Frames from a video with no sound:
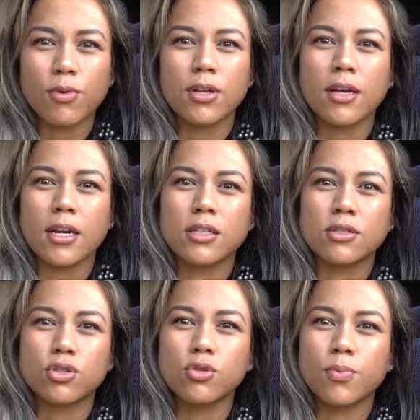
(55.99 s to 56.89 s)
where you get a
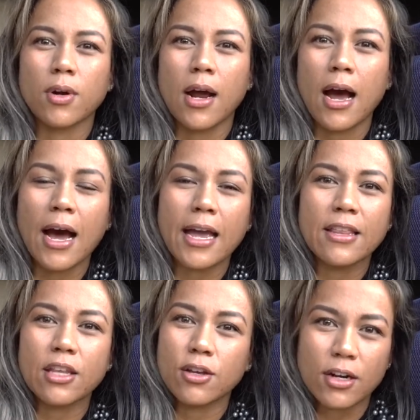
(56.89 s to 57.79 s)
super high
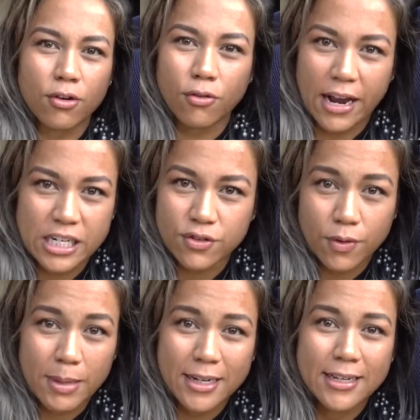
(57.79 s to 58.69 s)
and then you get a crash
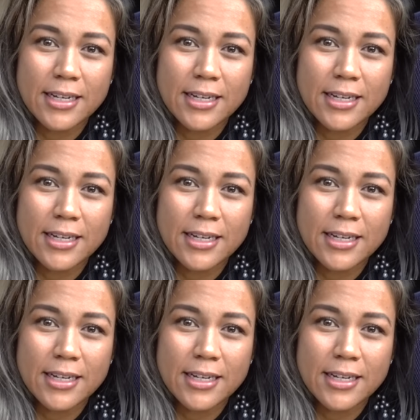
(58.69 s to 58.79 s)
from it.